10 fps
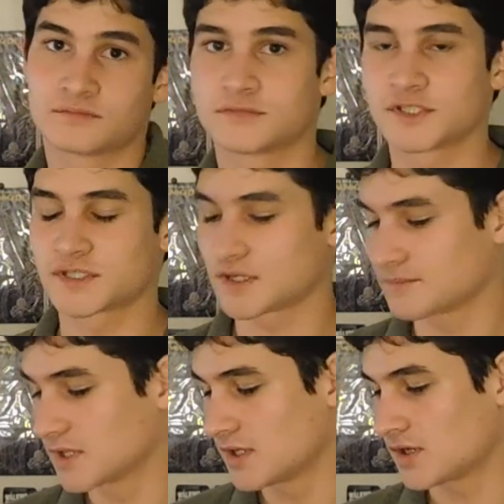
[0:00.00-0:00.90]
Just saying.
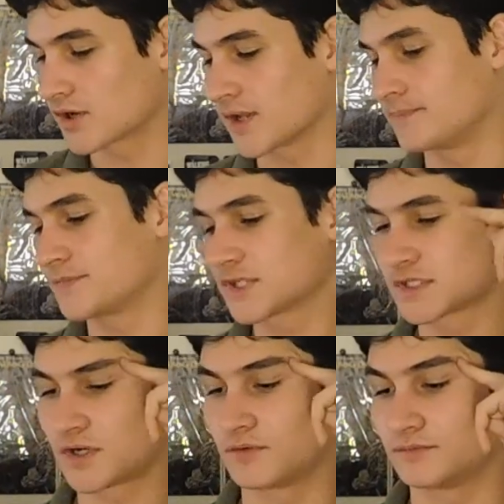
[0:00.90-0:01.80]
Okay,
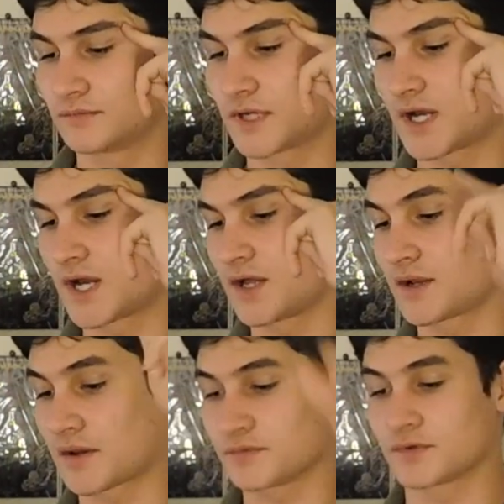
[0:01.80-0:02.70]
so,
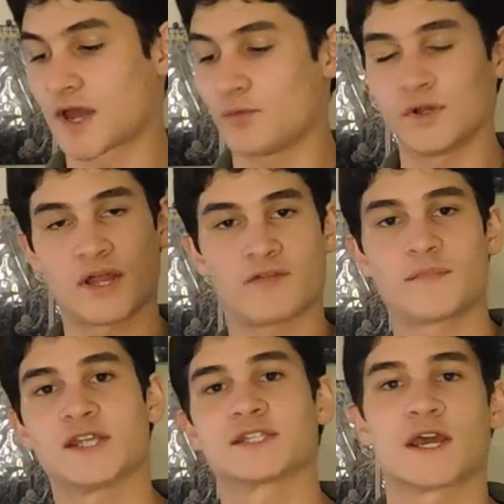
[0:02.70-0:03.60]
I will have
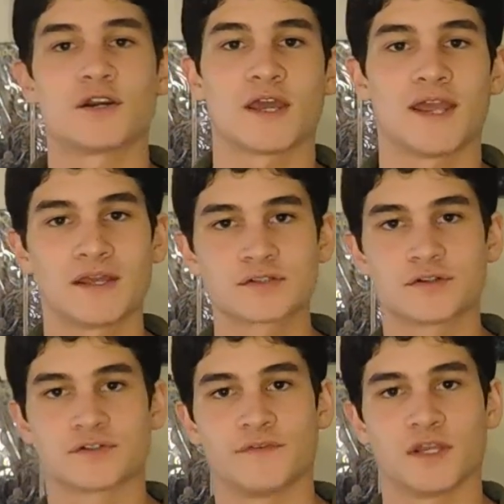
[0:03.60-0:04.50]
my Saturday
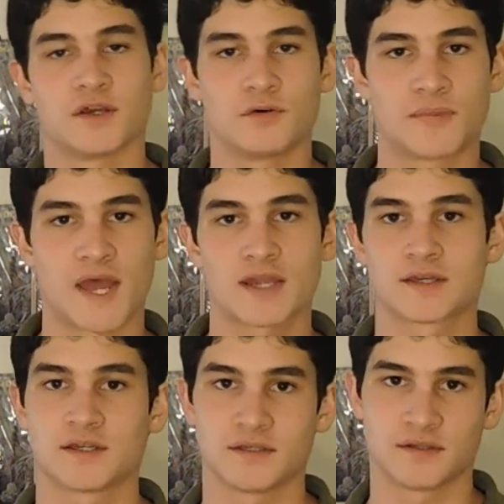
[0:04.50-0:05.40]
Answers video back
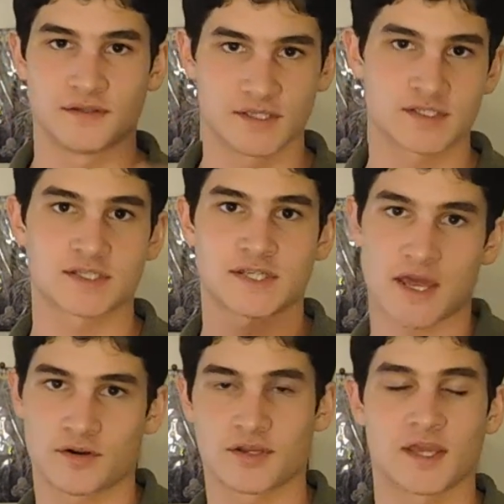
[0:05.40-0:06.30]
this
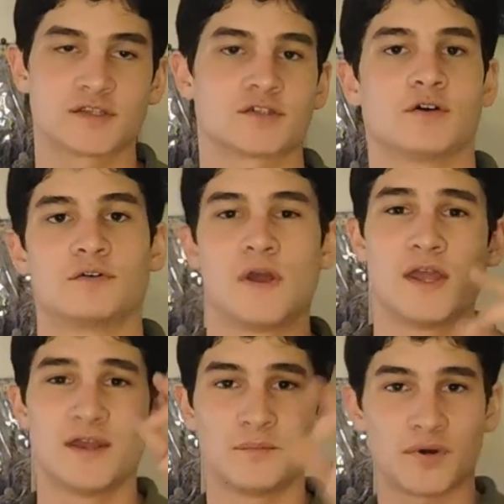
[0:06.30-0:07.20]
Saturday, so
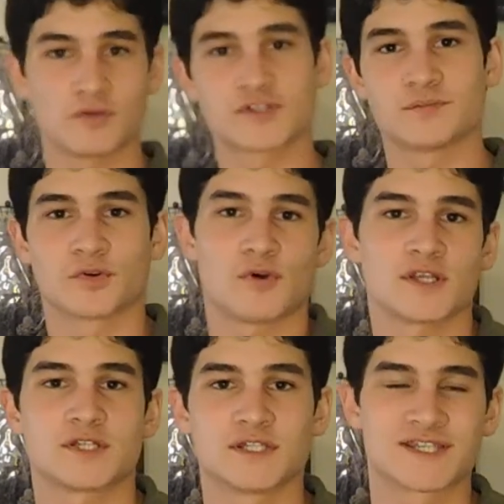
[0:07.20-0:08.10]
post some
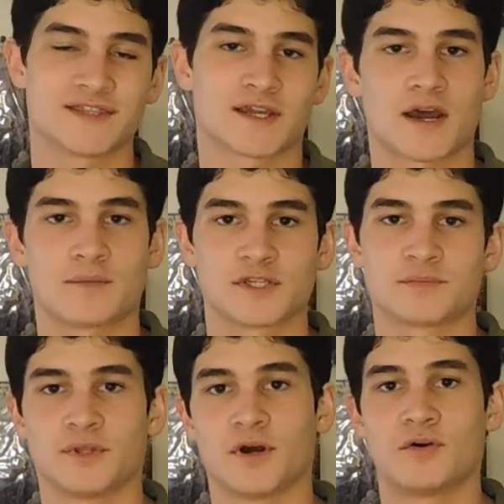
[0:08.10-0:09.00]
questions in the comments
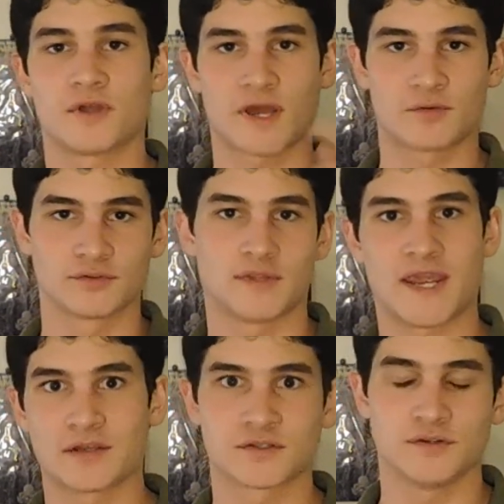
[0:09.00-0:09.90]
below, and I will
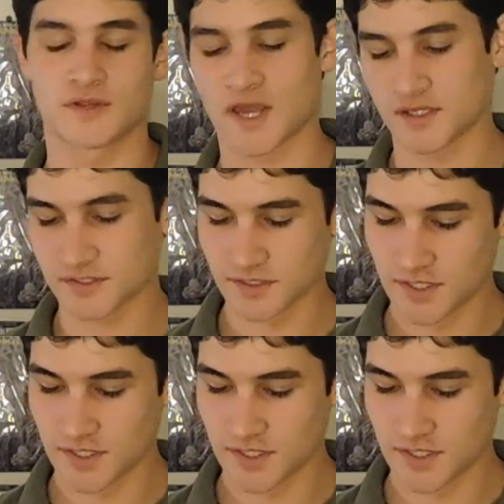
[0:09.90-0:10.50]
answer you guys.